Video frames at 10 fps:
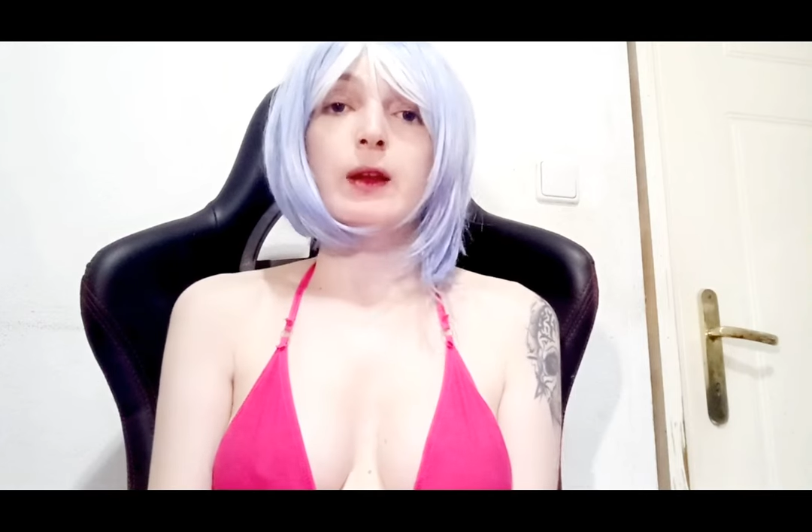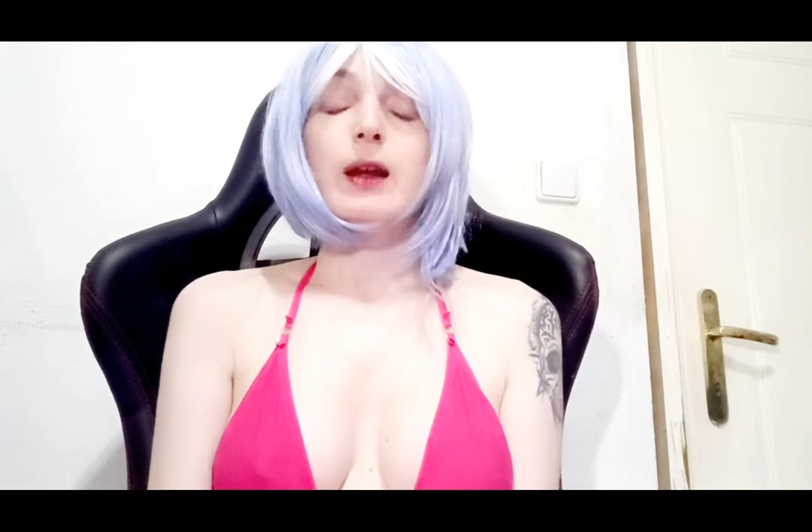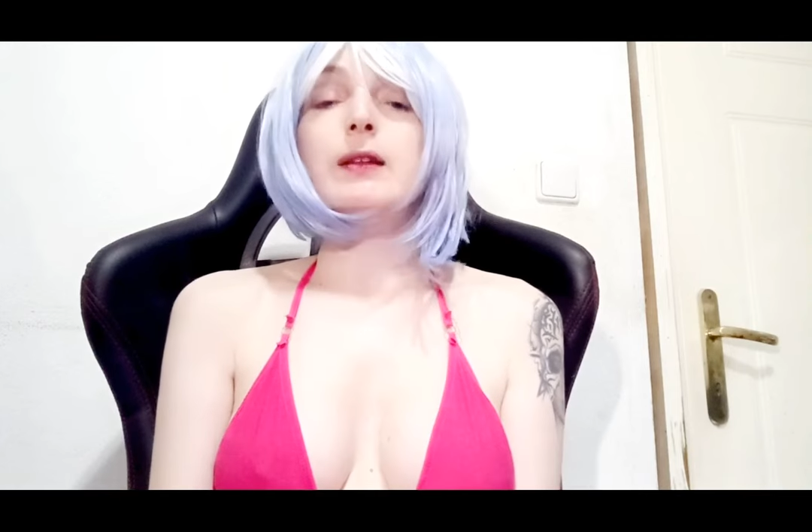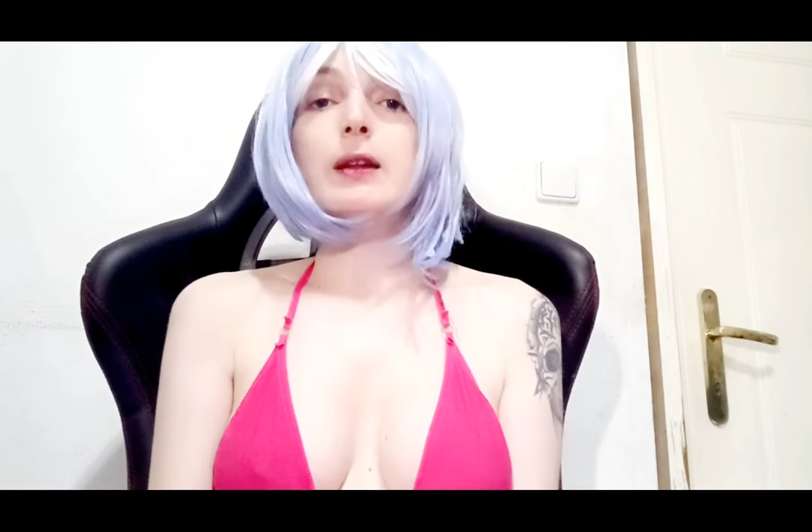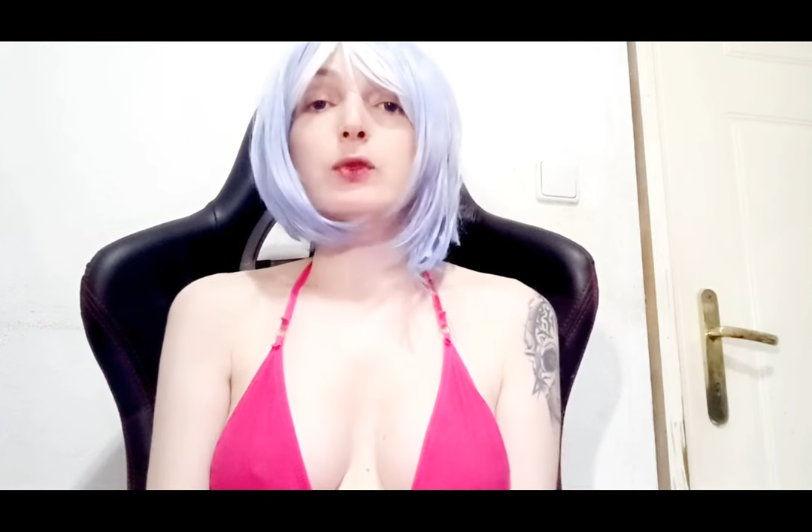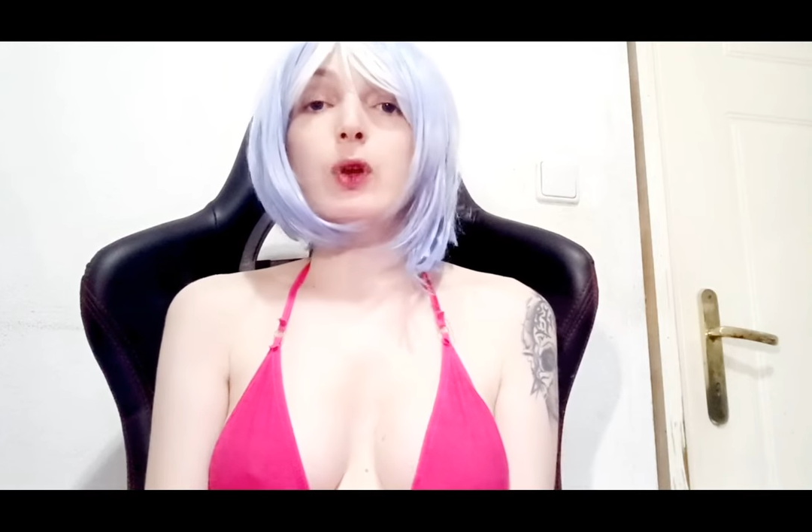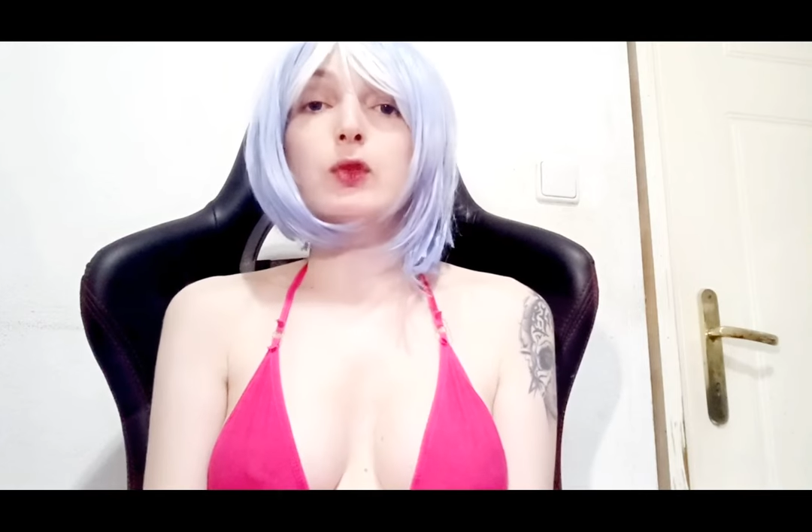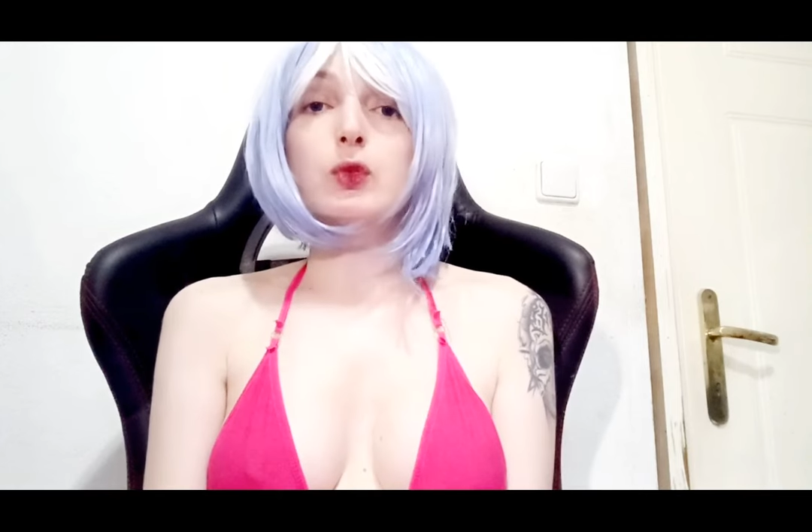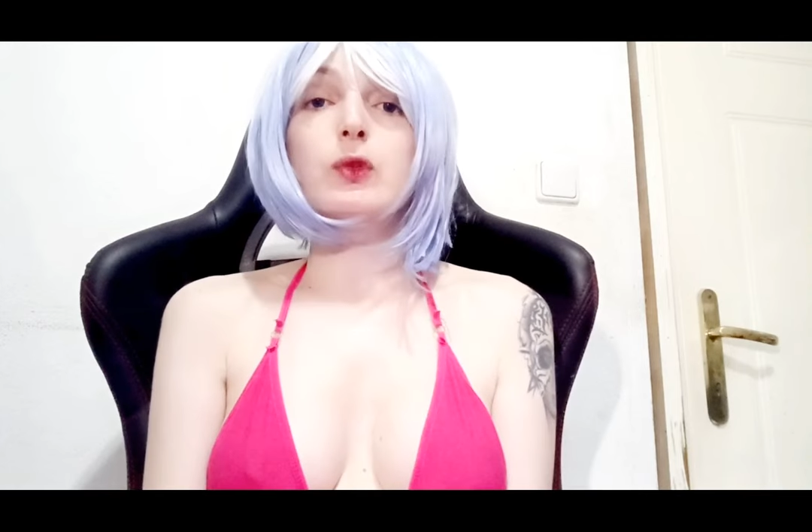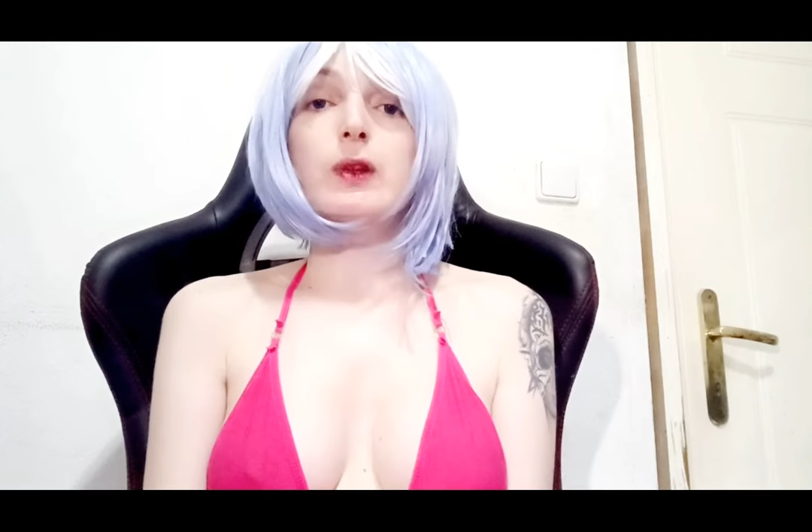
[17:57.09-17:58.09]
And I try to
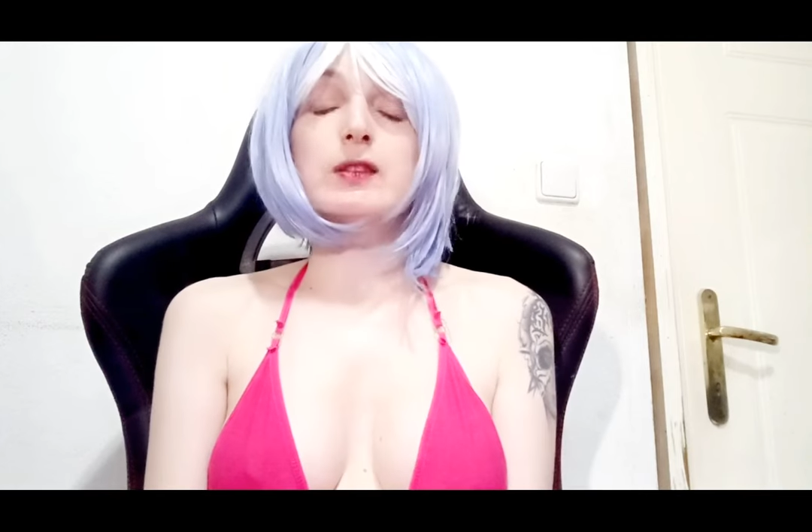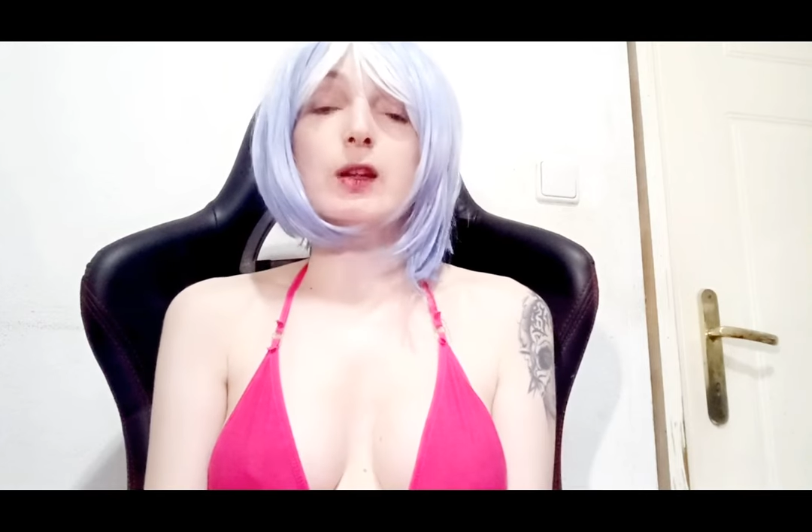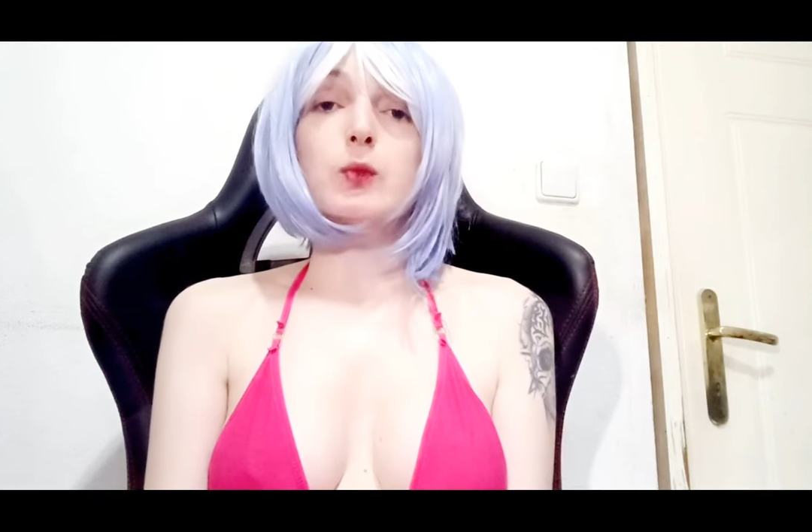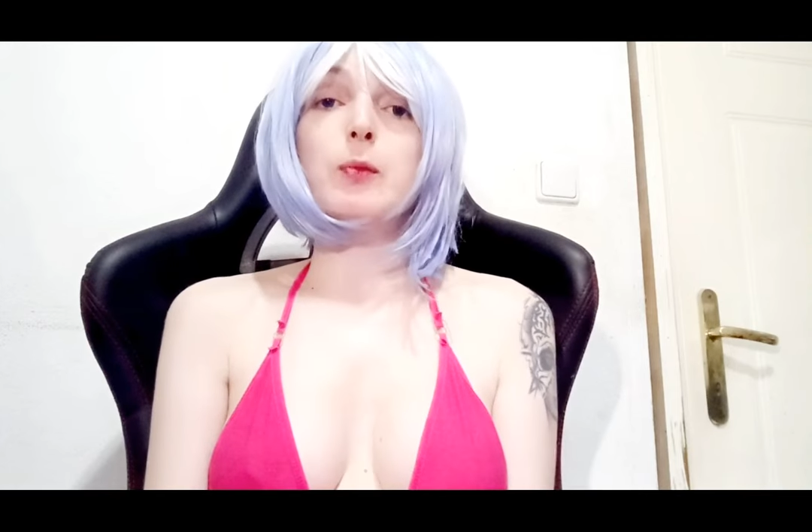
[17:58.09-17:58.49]
do things that we